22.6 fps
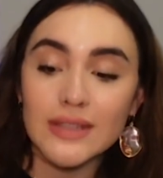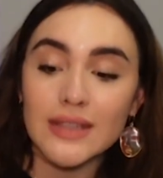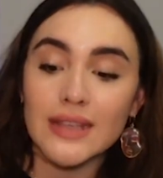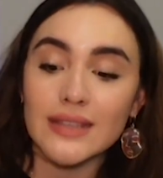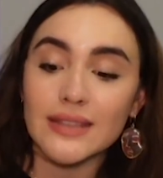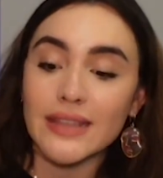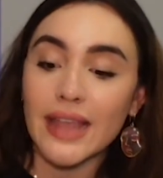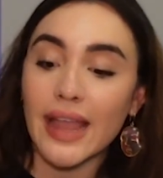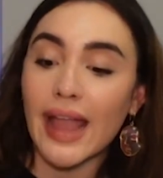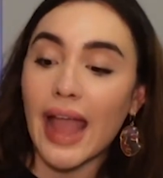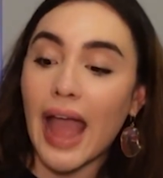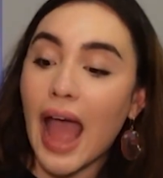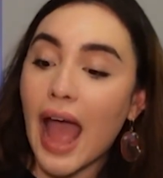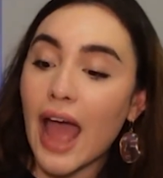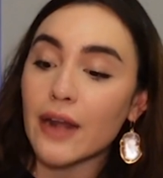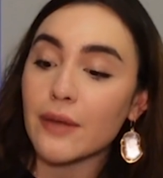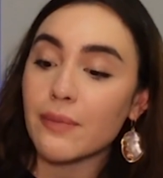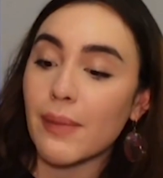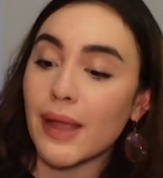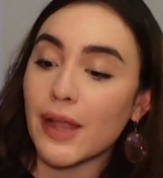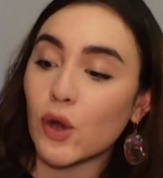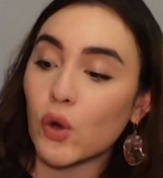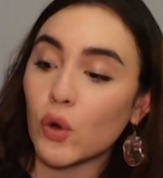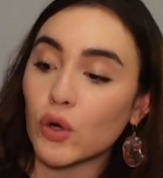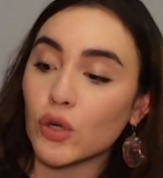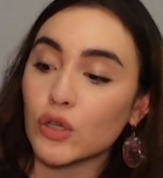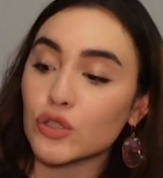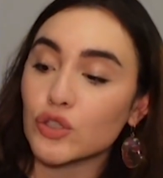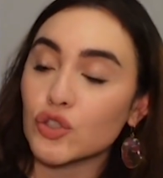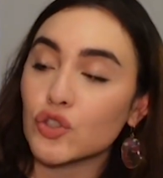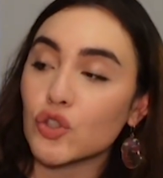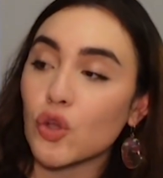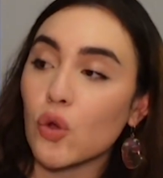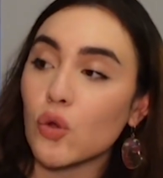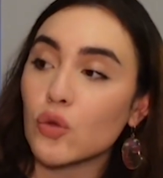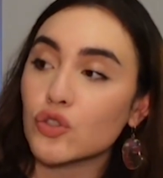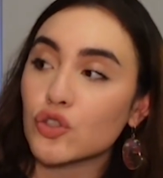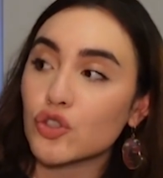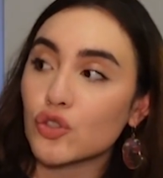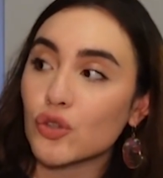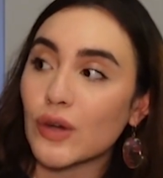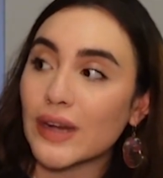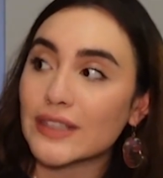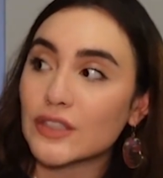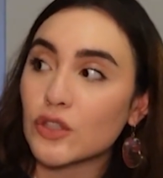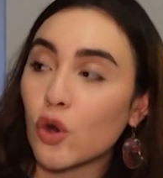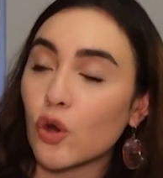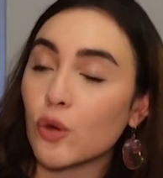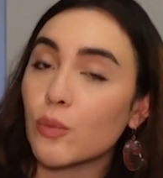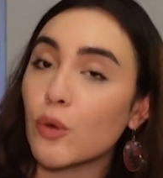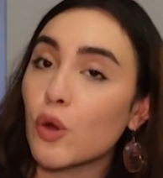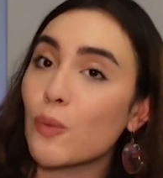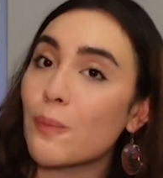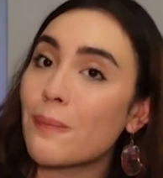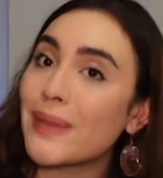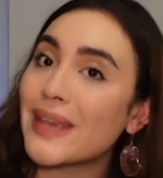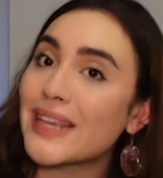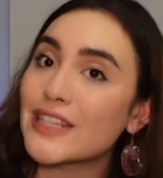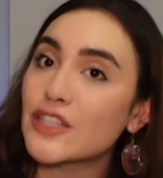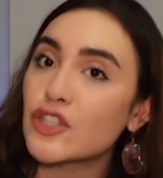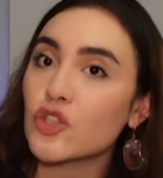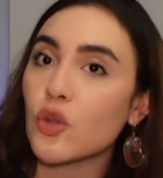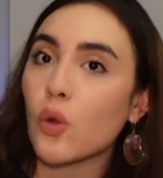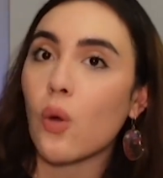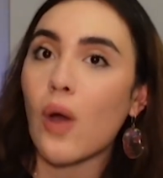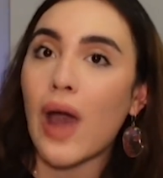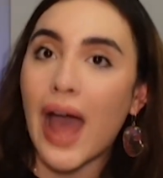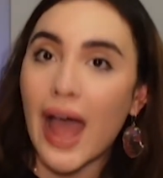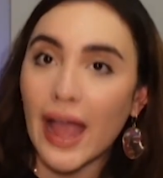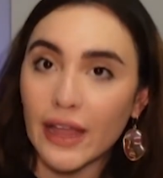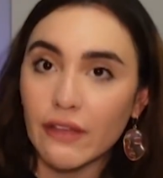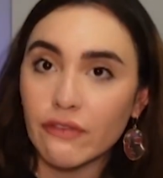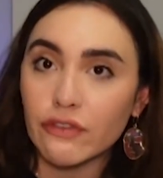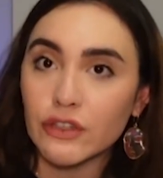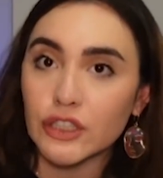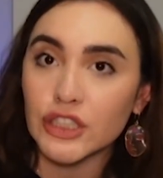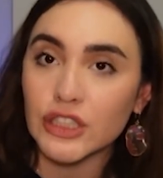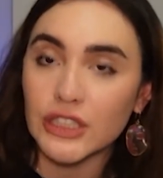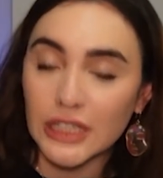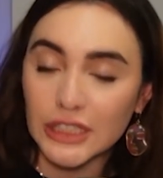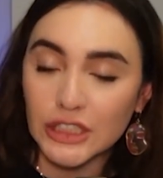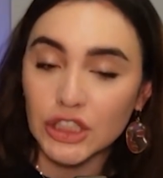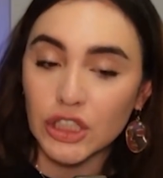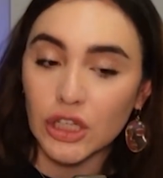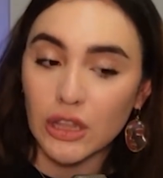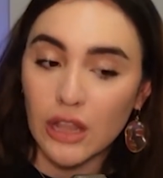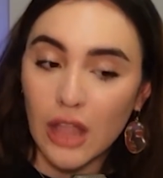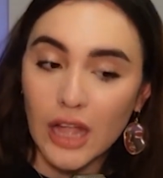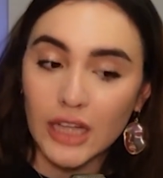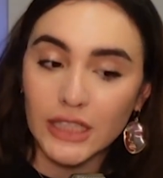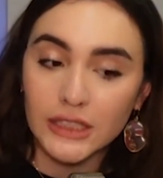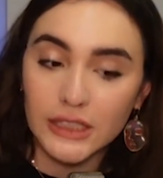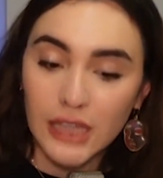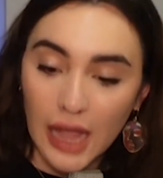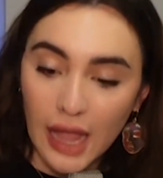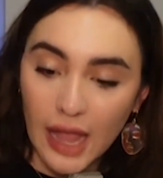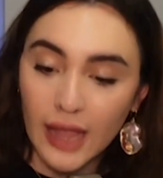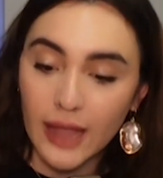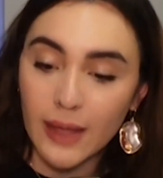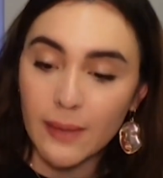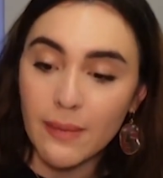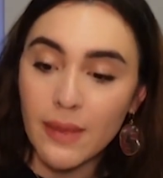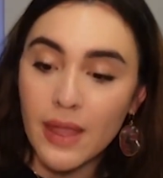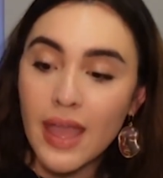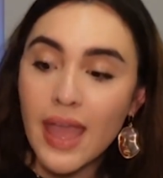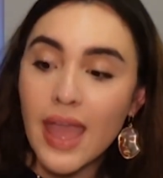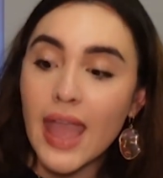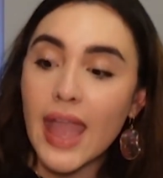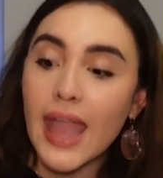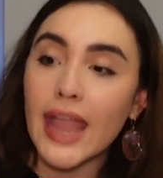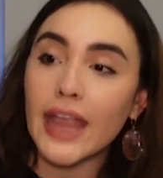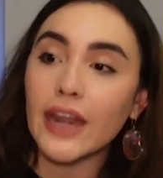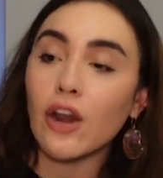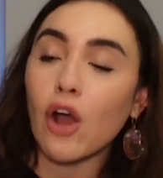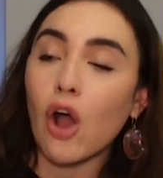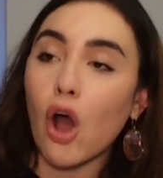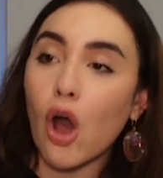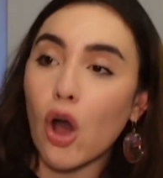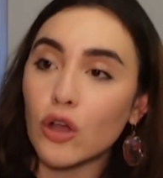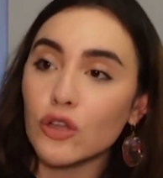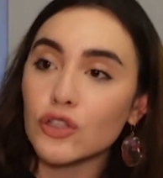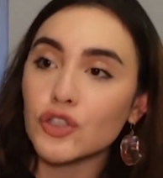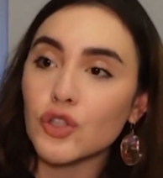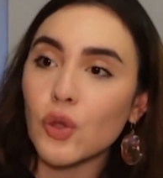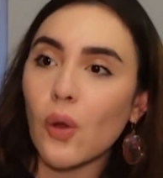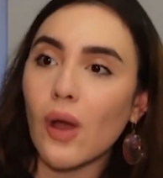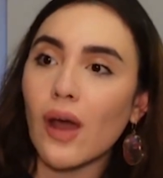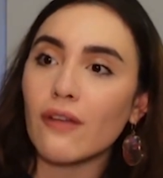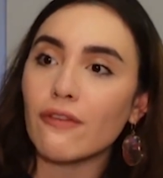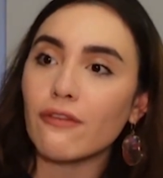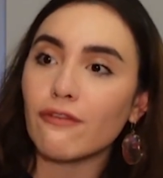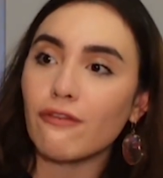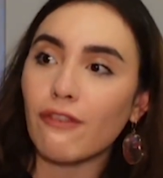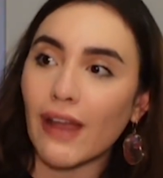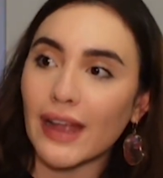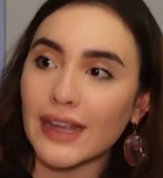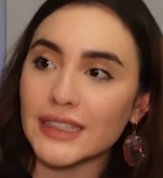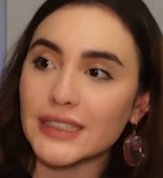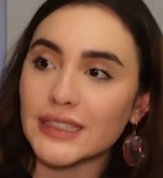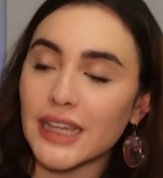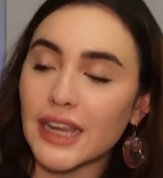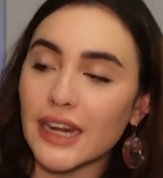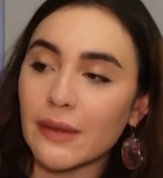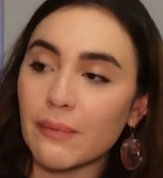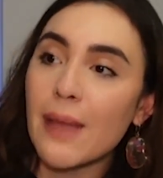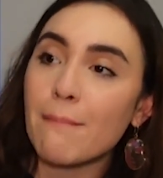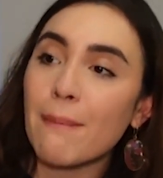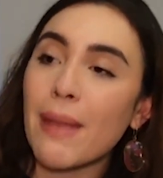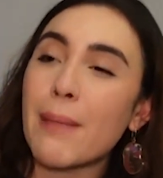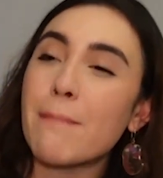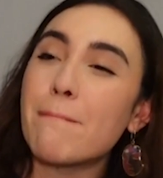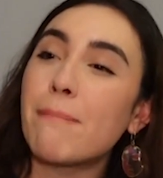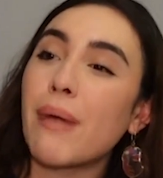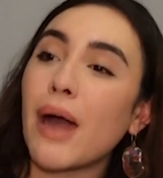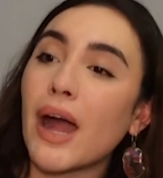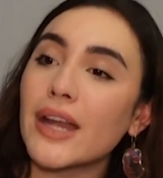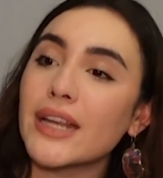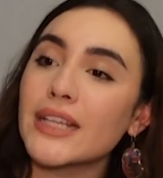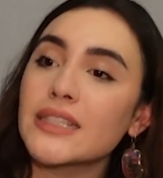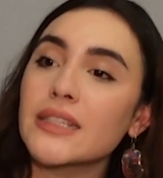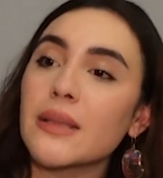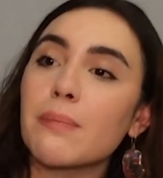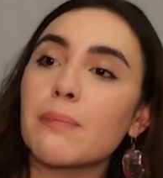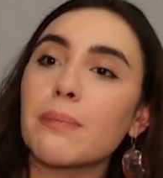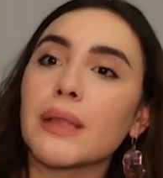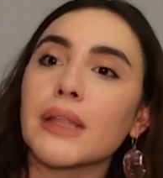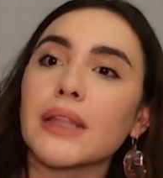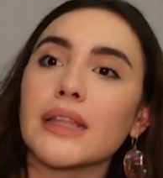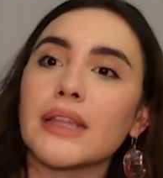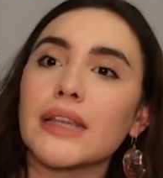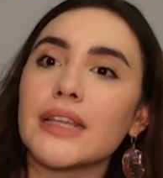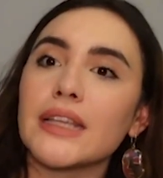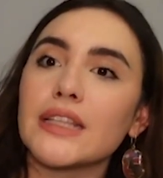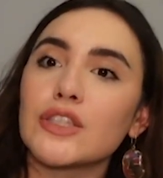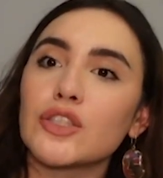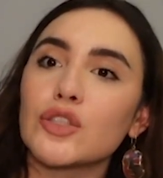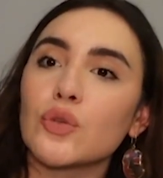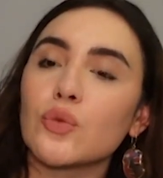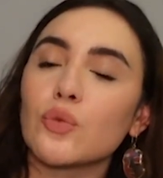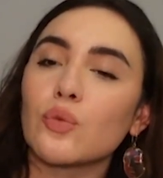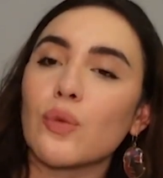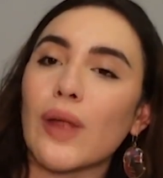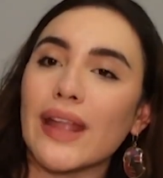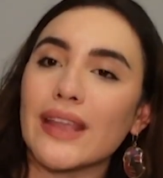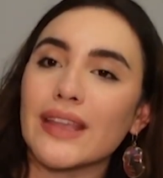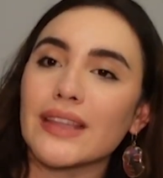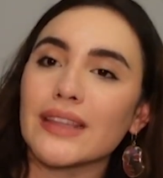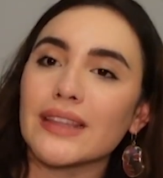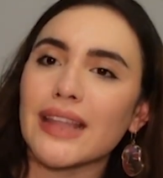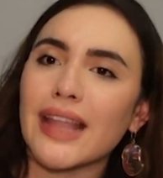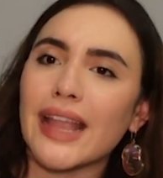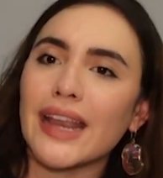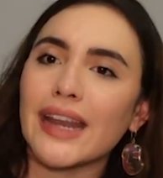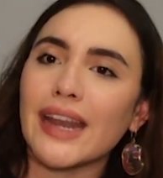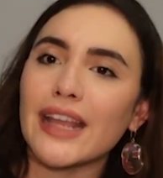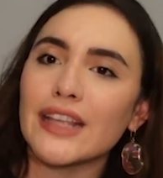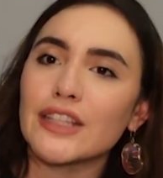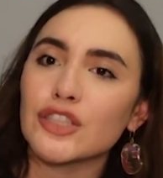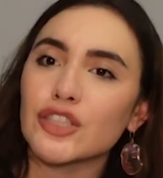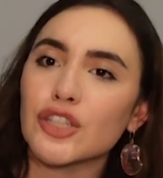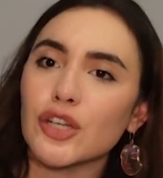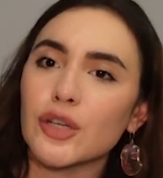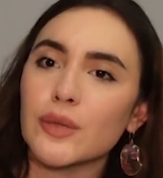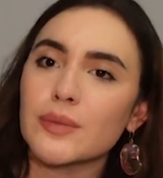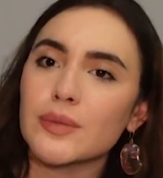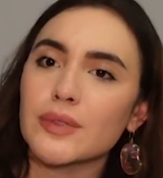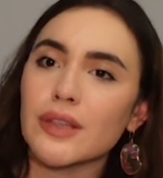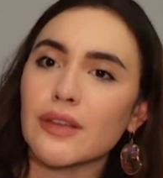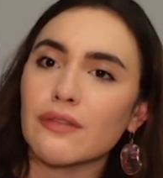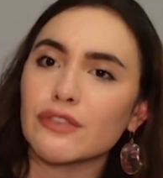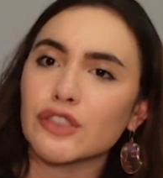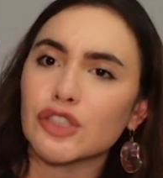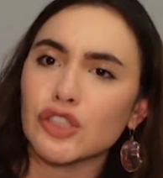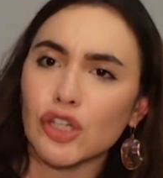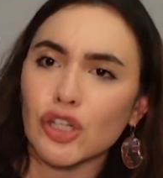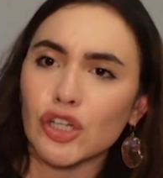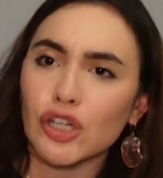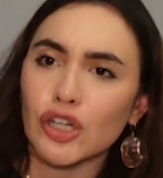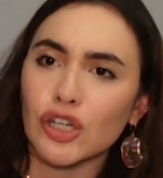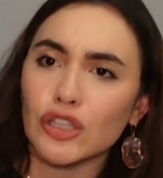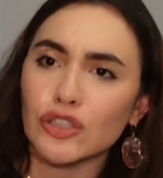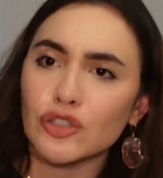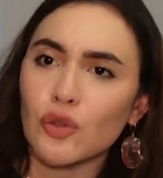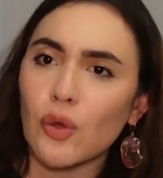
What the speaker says: Since I had my cortisol stress hormone being so high for such a long time, it also affected my body's ability to regulate in terms of sugar.